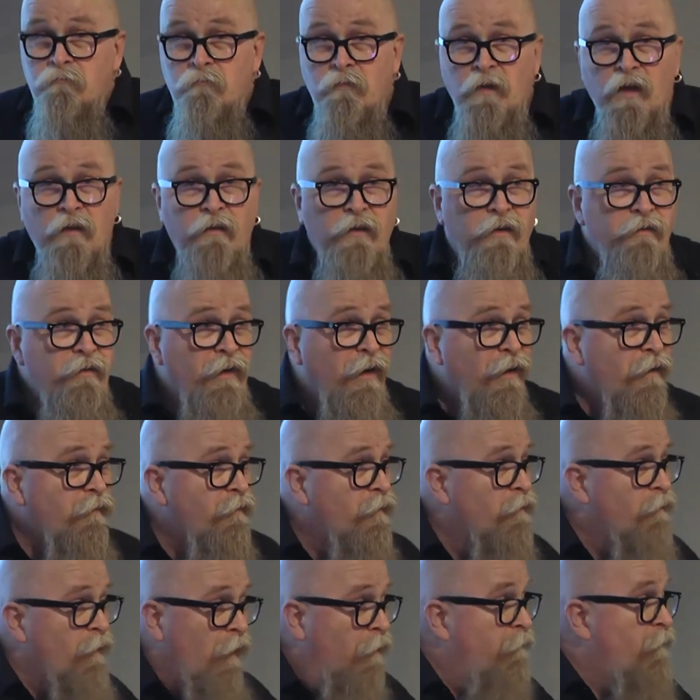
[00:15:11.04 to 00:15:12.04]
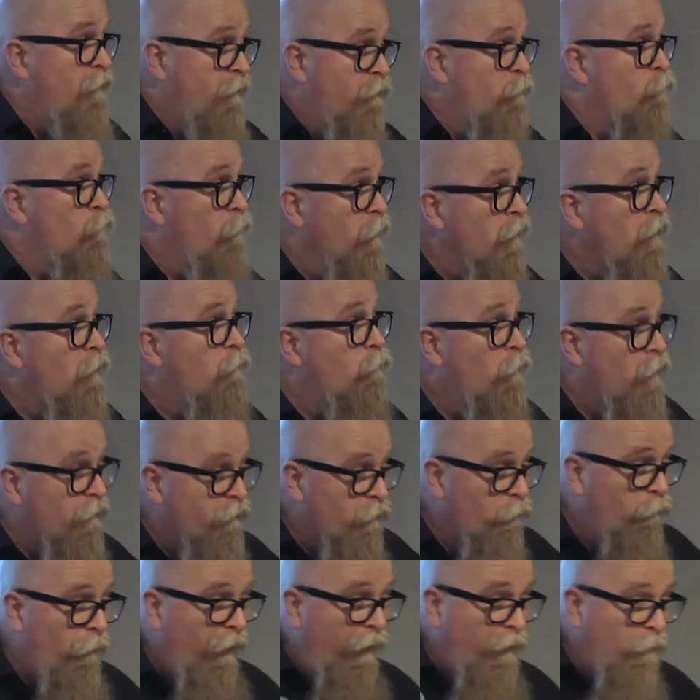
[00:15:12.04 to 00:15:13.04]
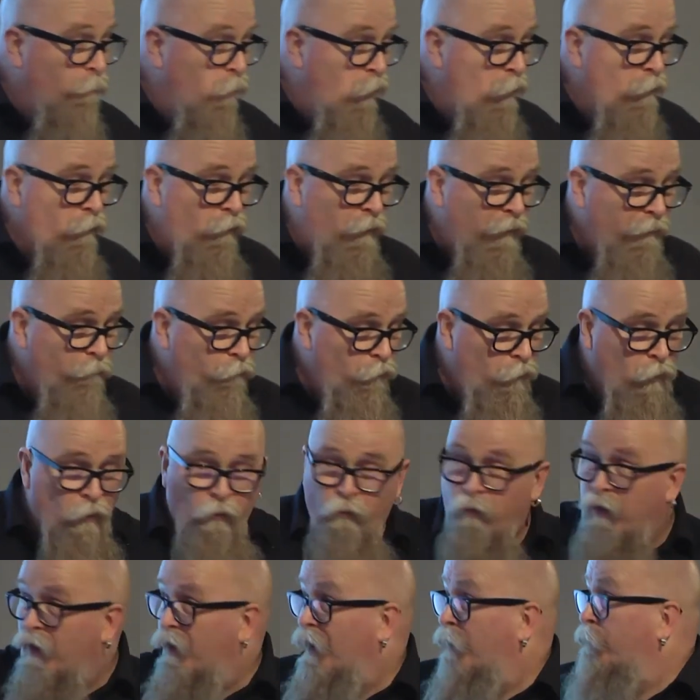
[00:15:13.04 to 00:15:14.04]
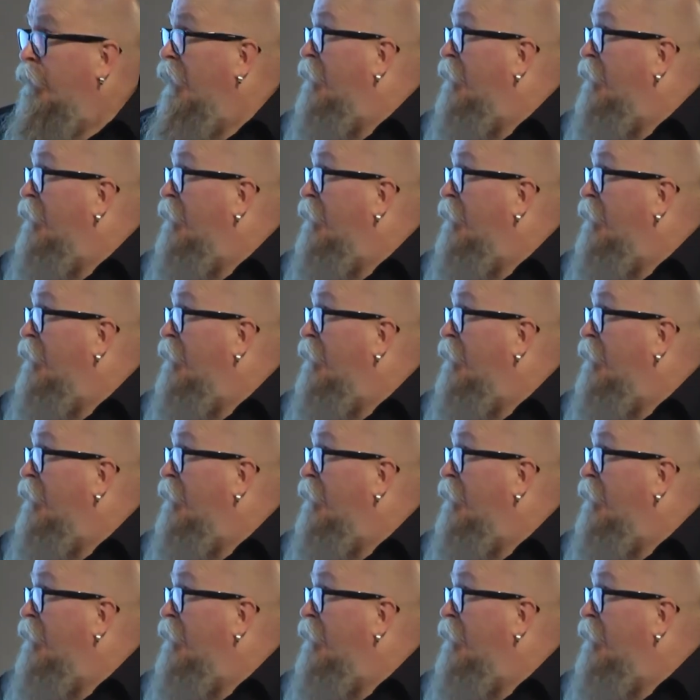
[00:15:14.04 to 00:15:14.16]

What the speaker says: in this case, this really was a random article. I've